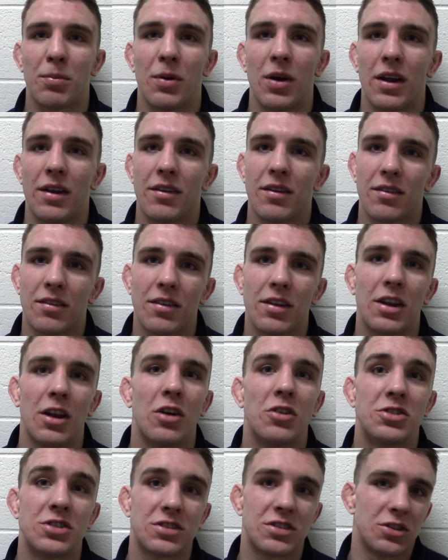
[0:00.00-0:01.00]
but you
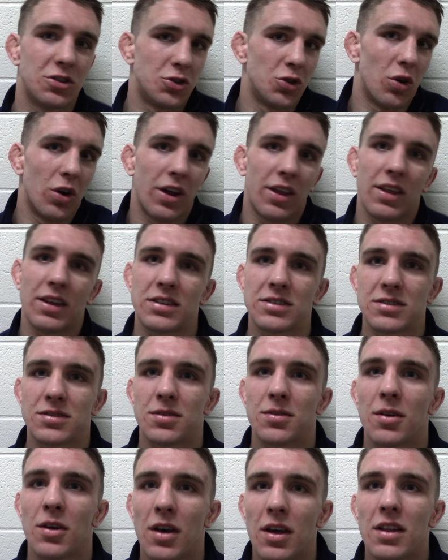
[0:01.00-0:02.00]
know just enjoy this
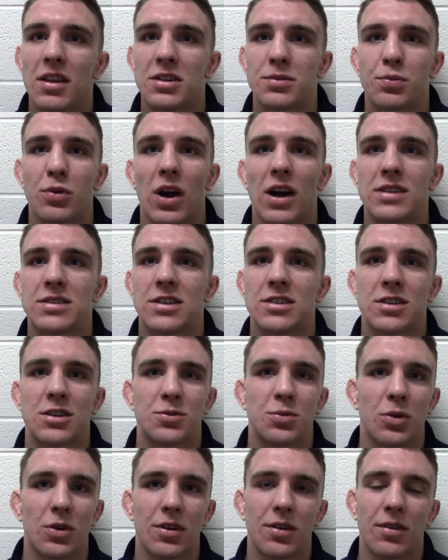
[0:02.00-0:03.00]
this process
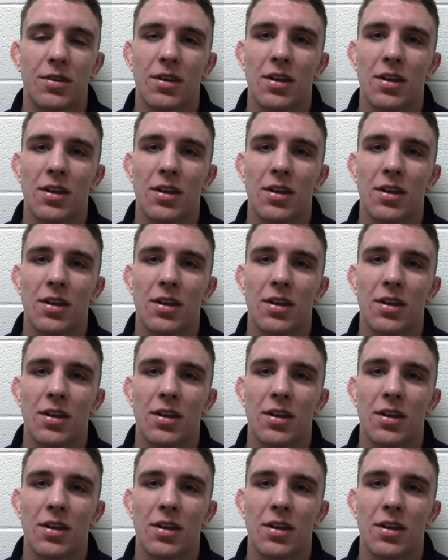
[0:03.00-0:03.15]
because we're